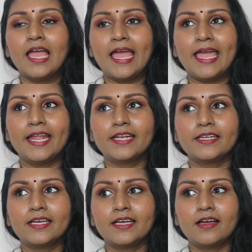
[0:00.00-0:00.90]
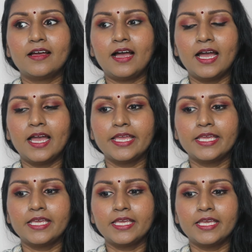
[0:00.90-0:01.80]
and uh,
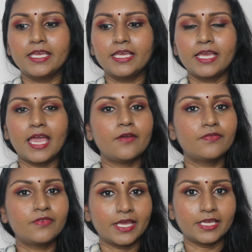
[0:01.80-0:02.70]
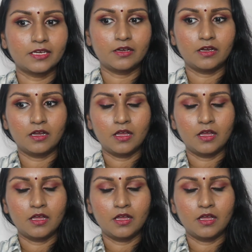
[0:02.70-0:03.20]
I have like a